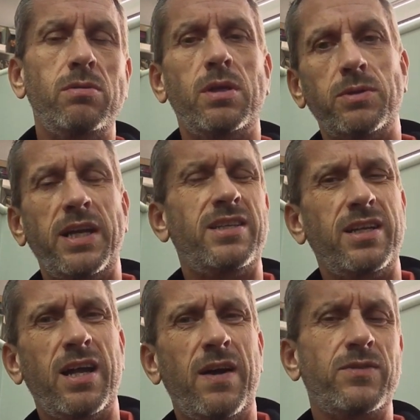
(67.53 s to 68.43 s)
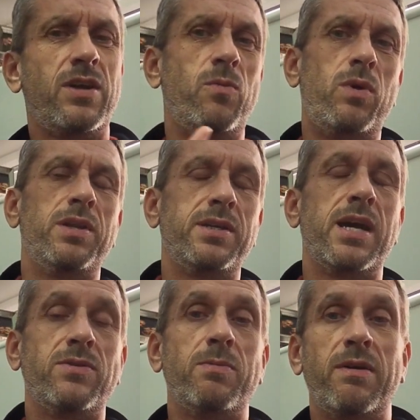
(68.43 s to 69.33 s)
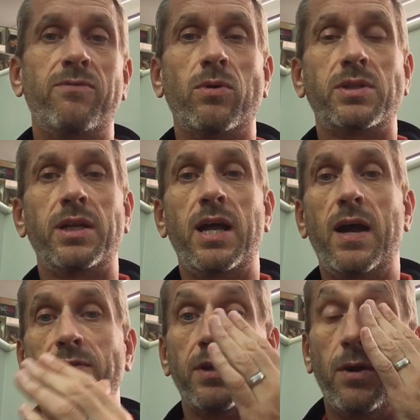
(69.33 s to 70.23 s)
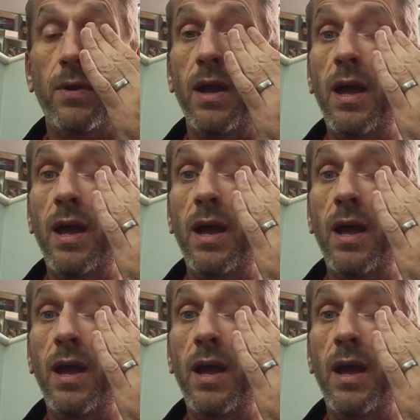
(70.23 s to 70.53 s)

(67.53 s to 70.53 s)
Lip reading: I was 18.5 stone, wanted to get to about 14.5 stone.